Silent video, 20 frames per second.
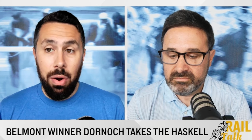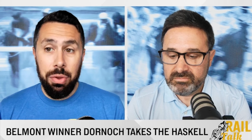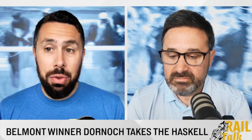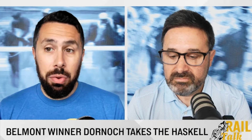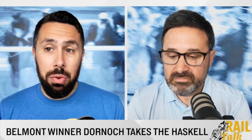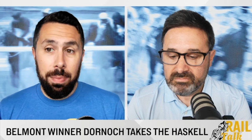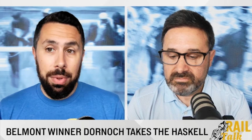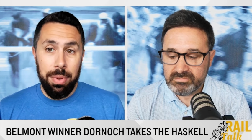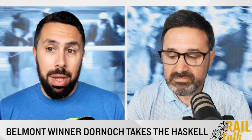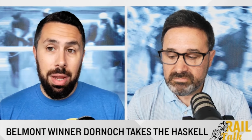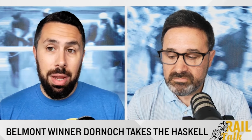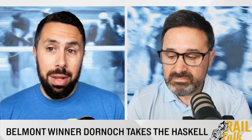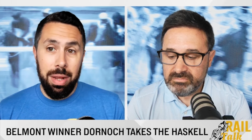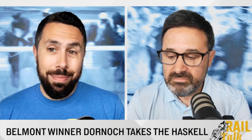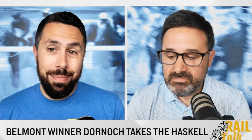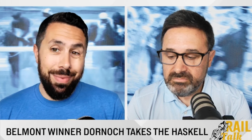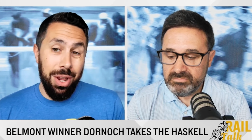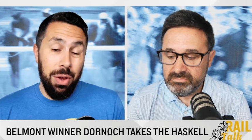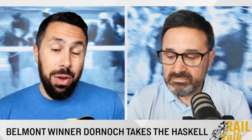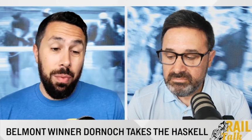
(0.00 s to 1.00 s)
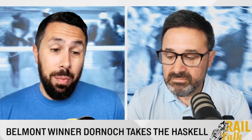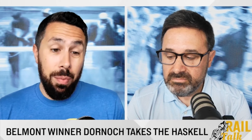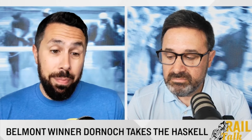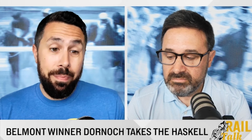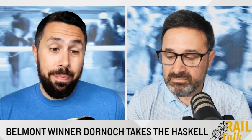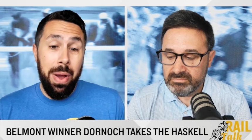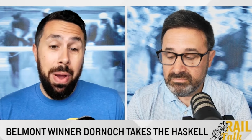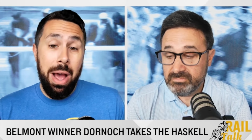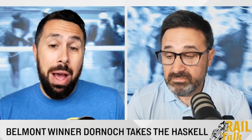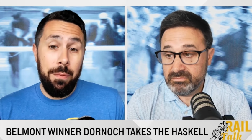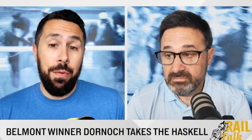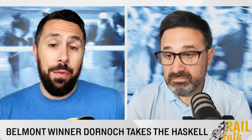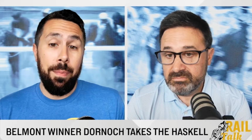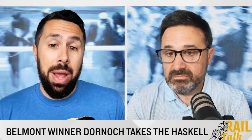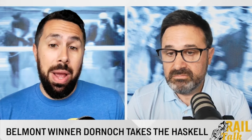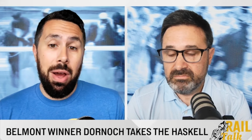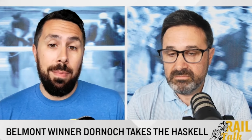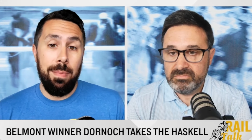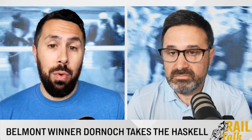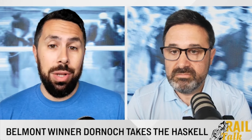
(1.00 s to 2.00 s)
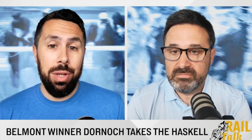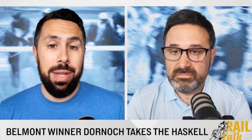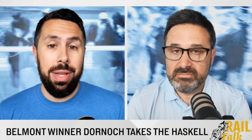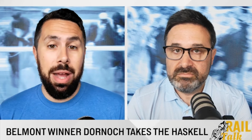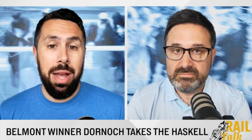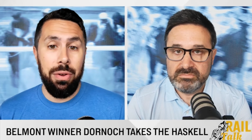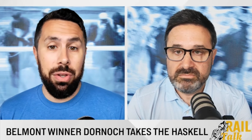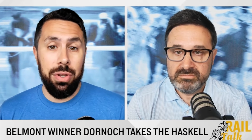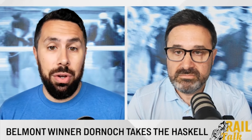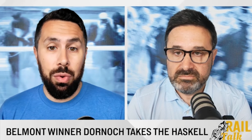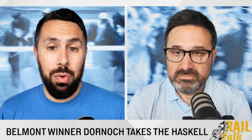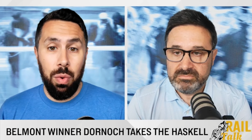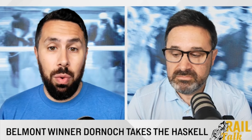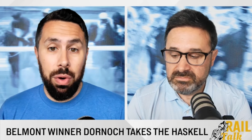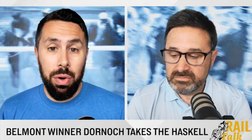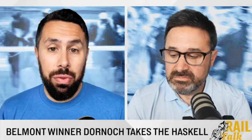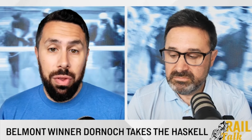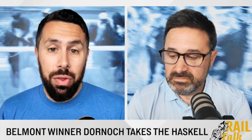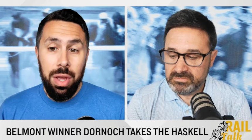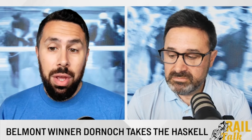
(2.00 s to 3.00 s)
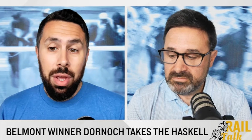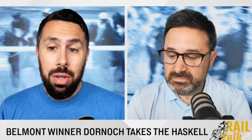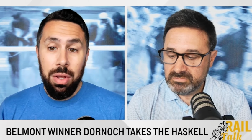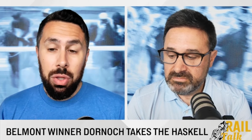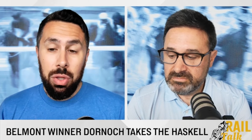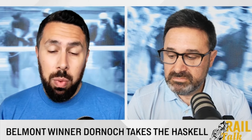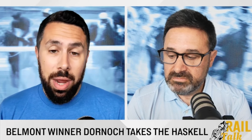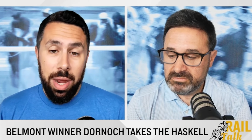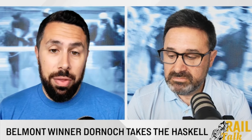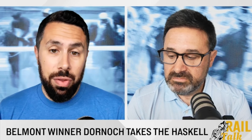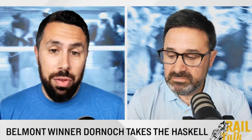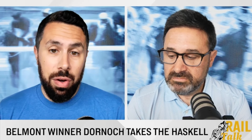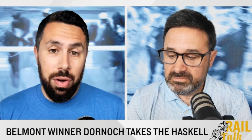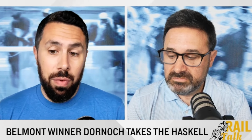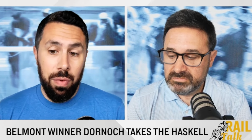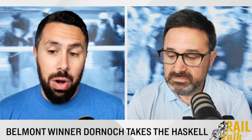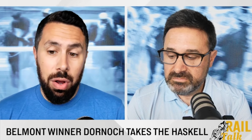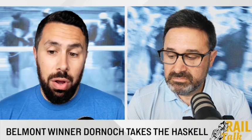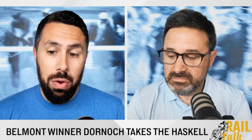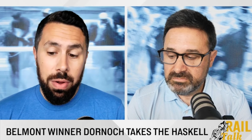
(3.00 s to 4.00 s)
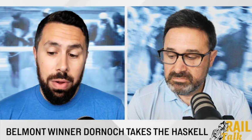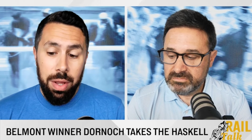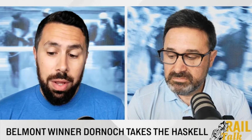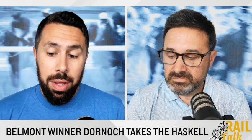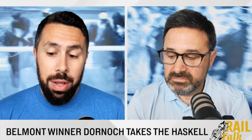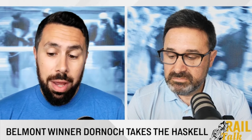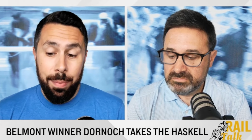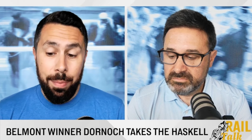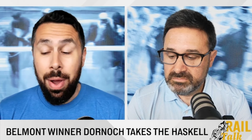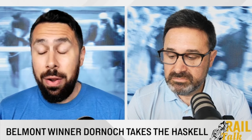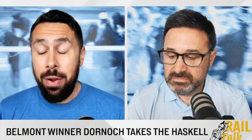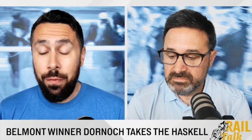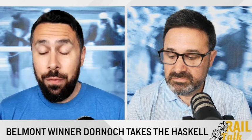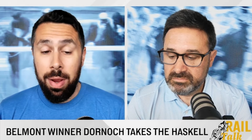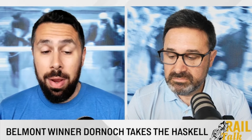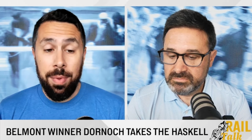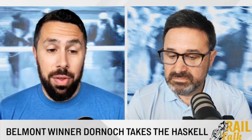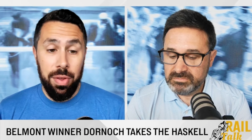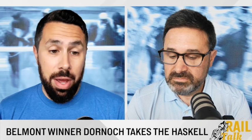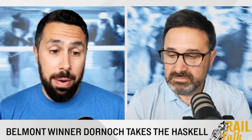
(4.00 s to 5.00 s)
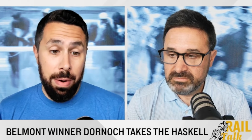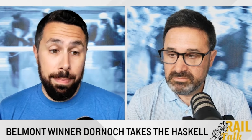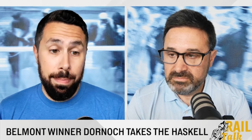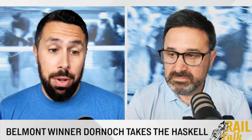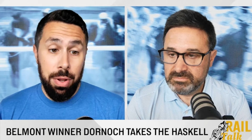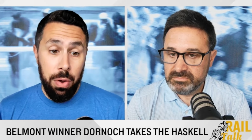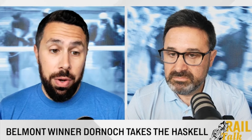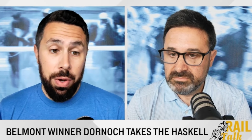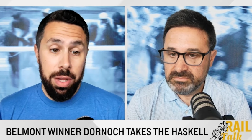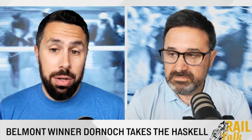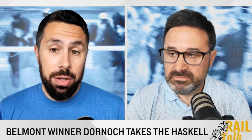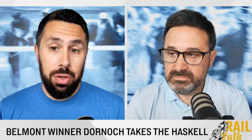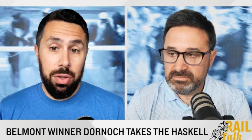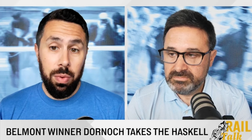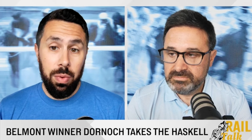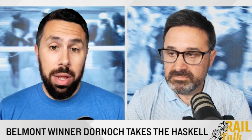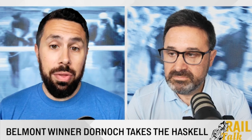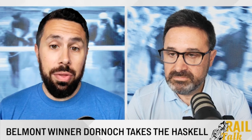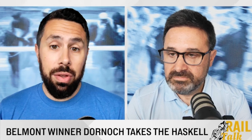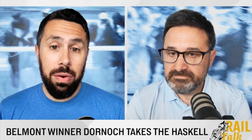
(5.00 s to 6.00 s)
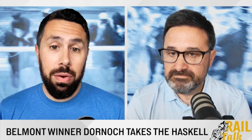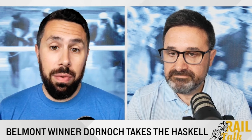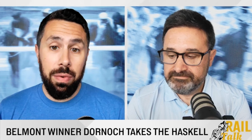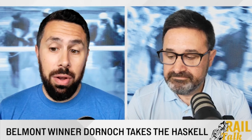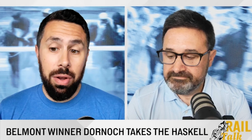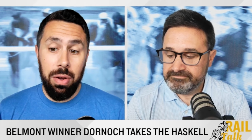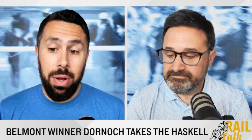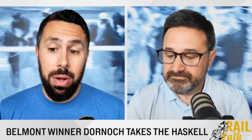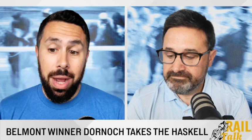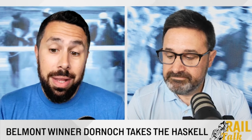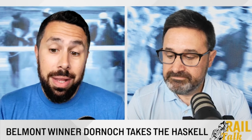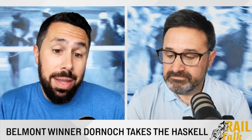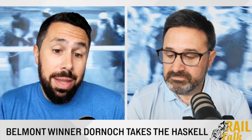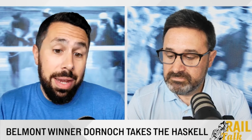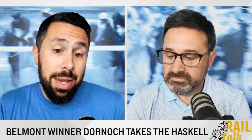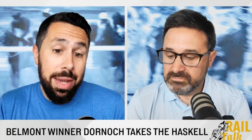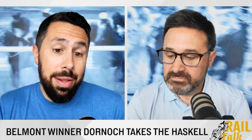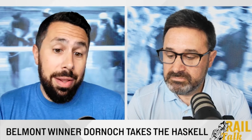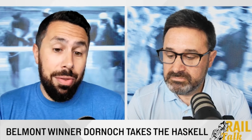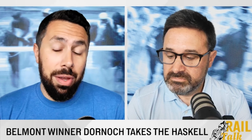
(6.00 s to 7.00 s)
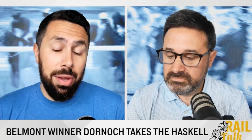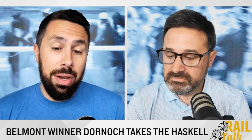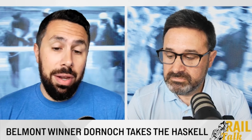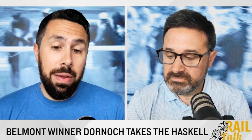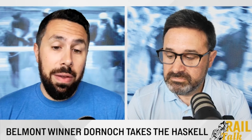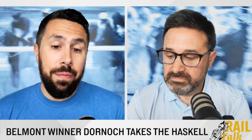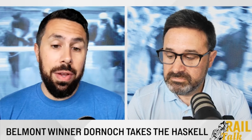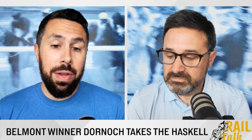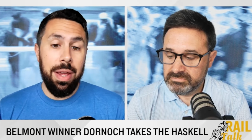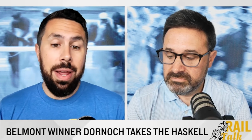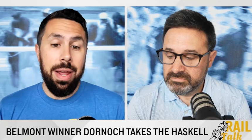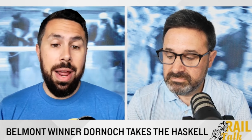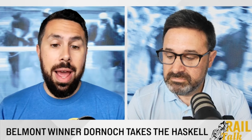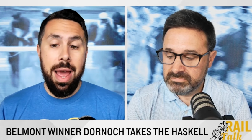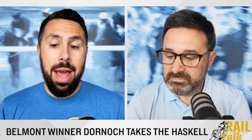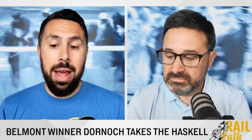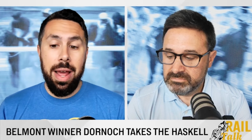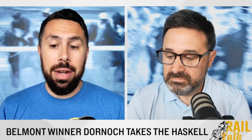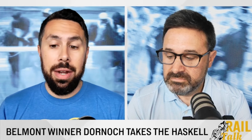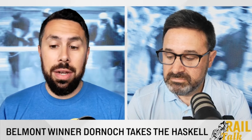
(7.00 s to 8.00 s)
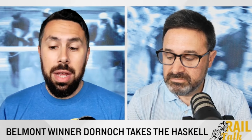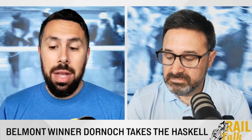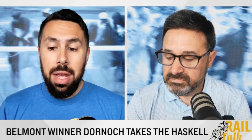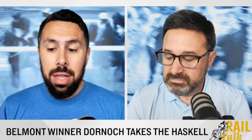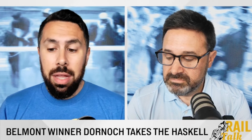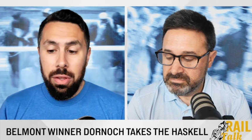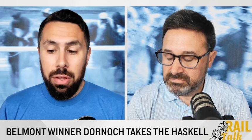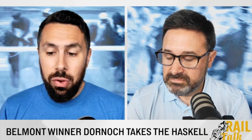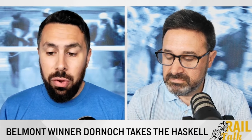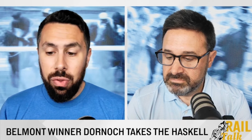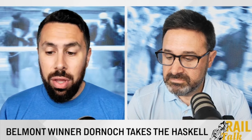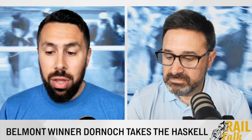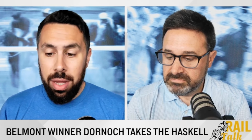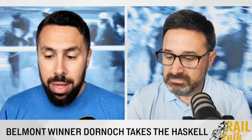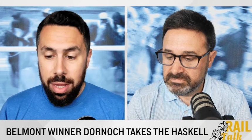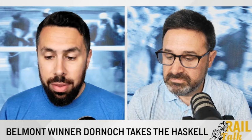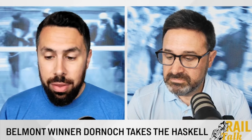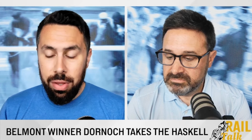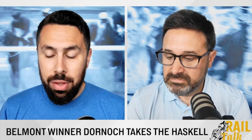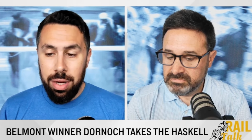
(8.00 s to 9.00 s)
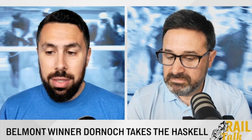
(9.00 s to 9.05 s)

Speaker 1: arguably, you know, pound for pound more talented horse twice in a row, and Mindframe has kind of blown it twice in a row, I think is significant. And there's he's